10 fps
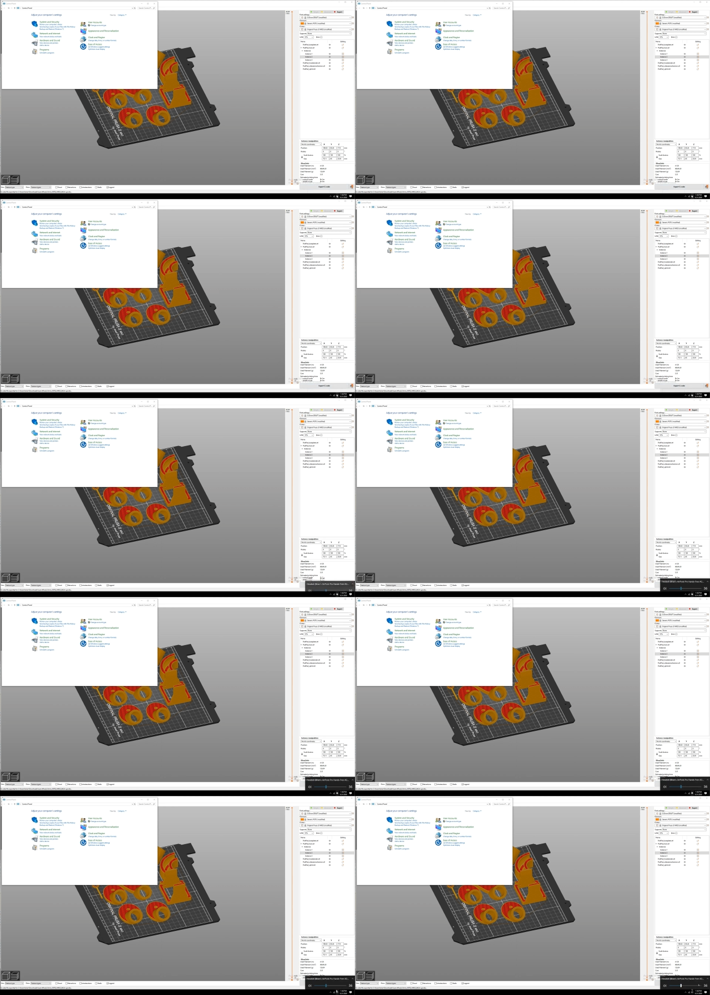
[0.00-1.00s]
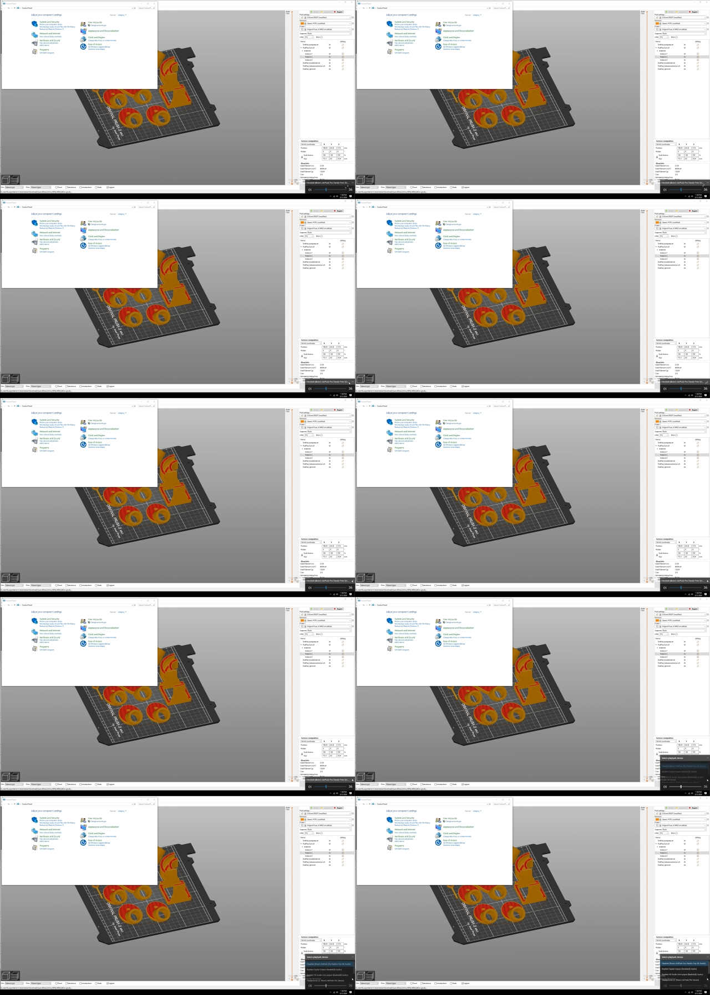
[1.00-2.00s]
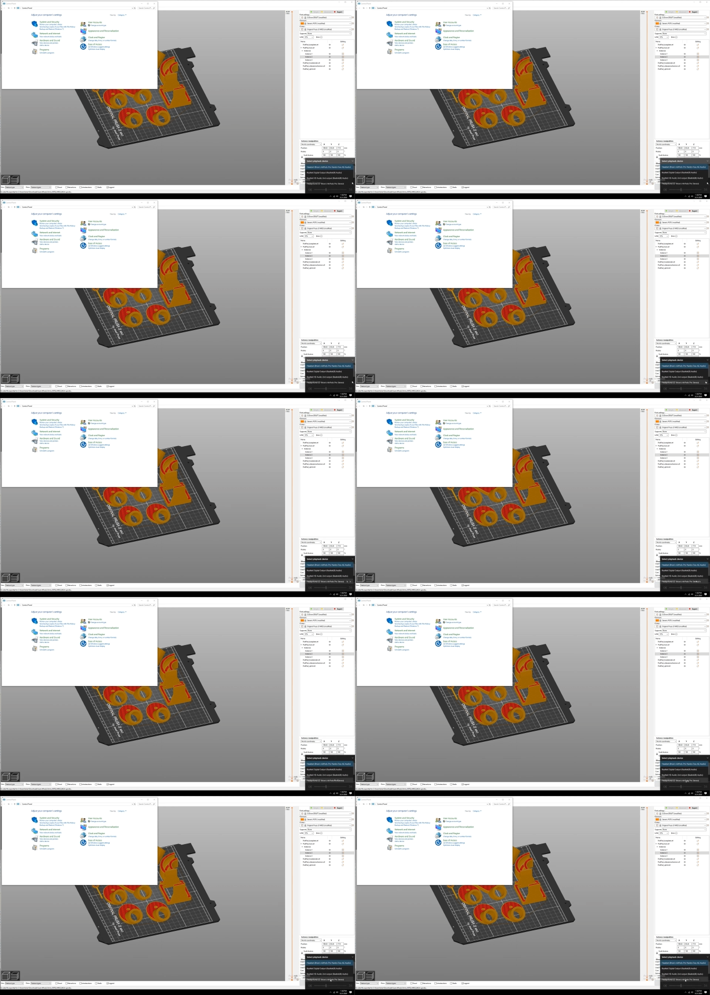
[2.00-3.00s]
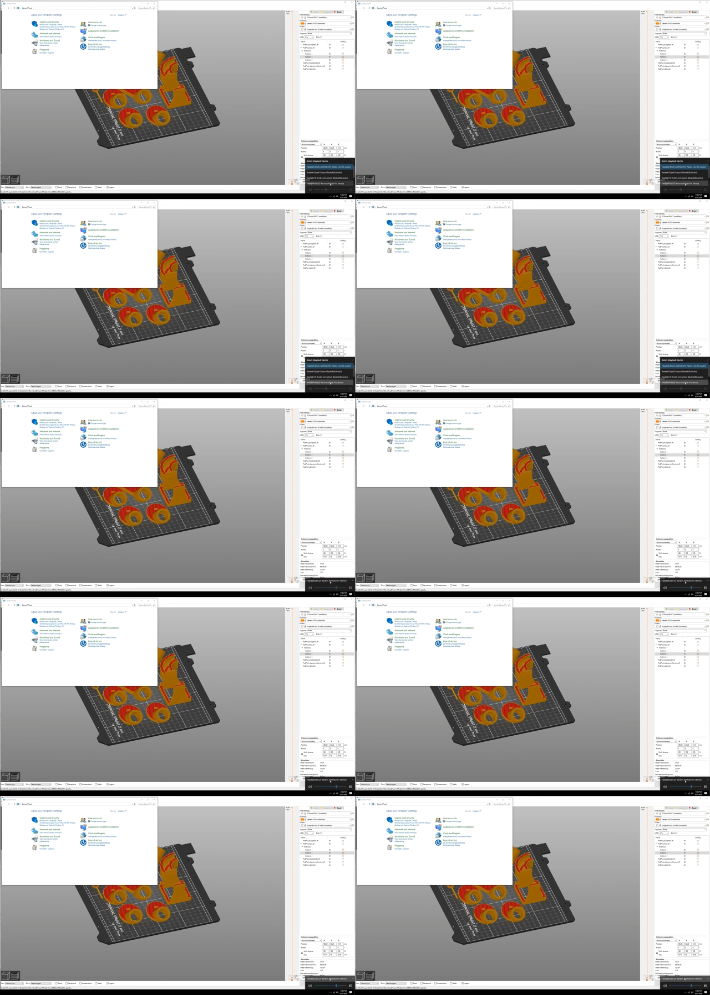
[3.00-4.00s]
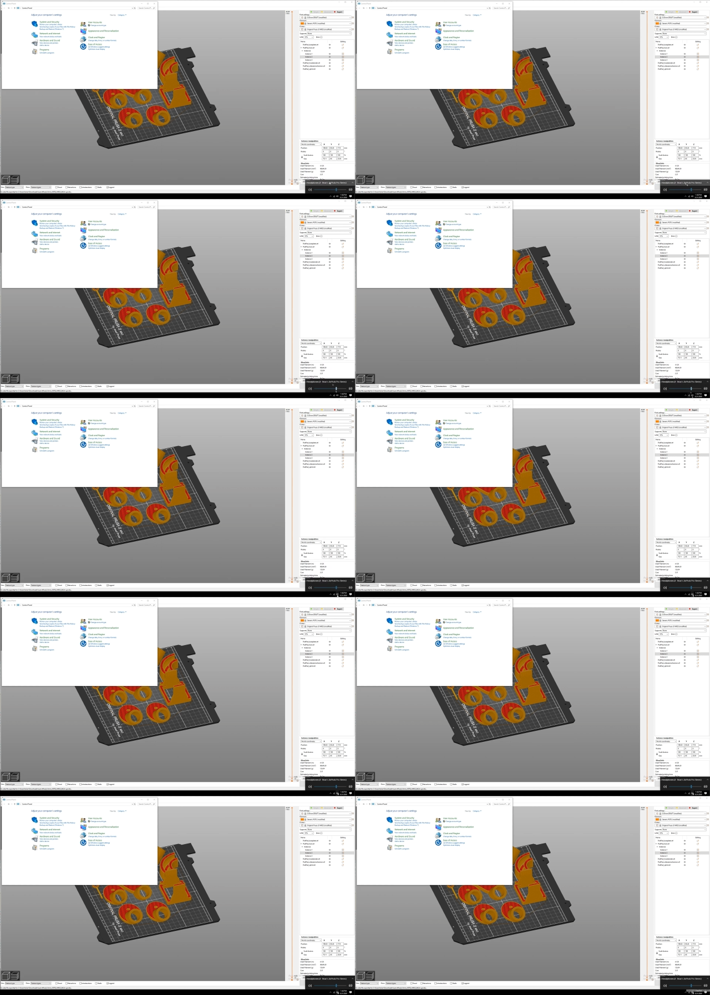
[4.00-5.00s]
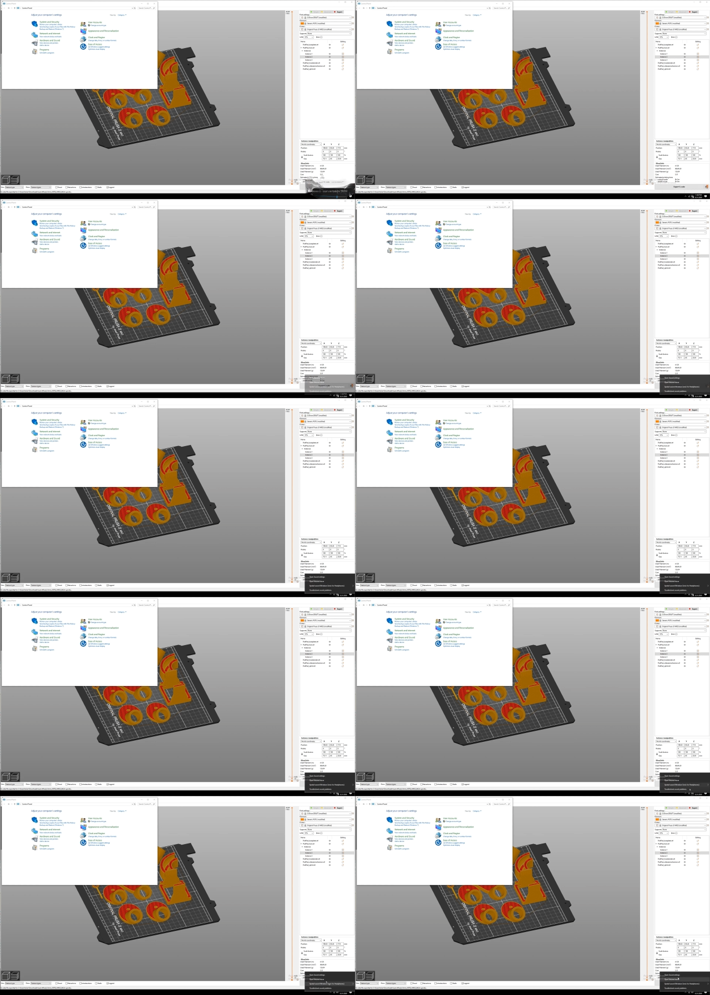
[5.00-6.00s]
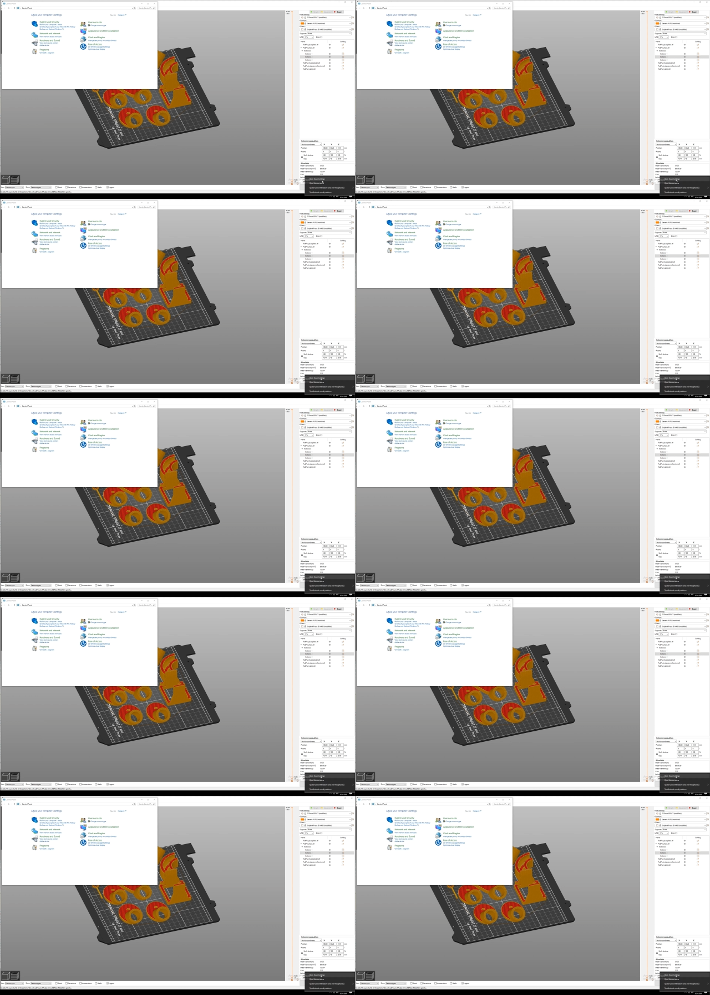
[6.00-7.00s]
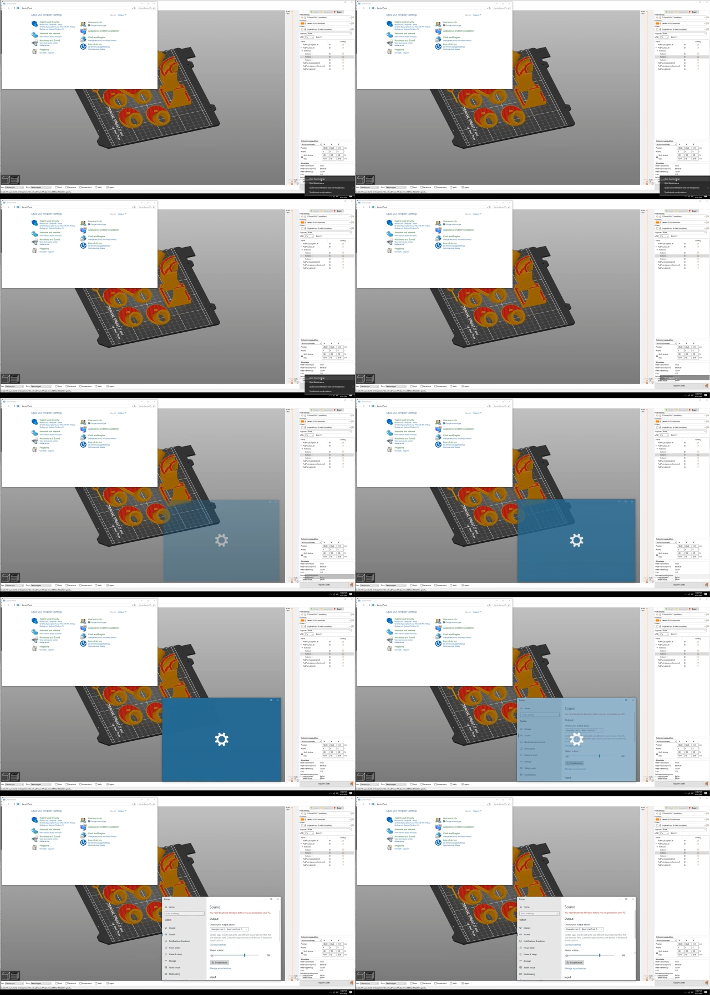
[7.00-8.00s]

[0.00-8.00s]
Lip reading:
[unreadable: no face in view]